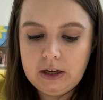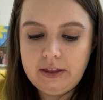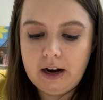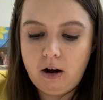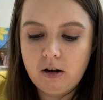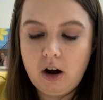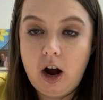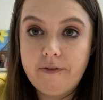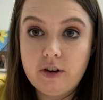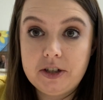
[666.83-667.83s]
there are
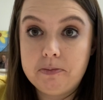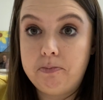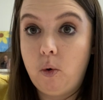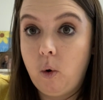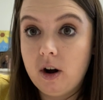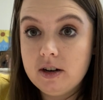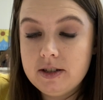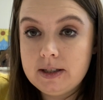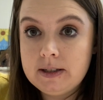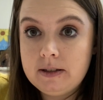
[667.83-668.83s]
conference
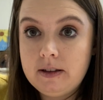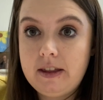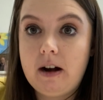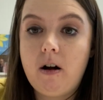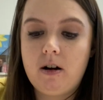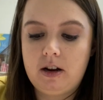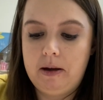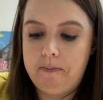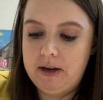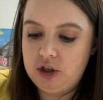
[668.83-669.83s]
boards, there are
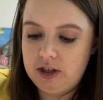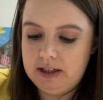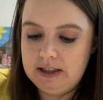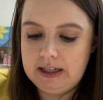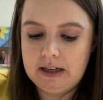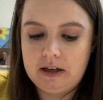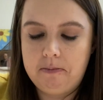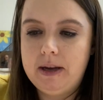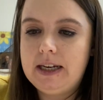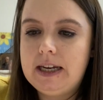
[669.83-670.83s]
commissions and
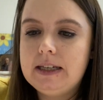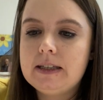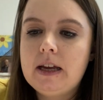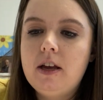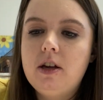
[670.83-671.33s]
committees.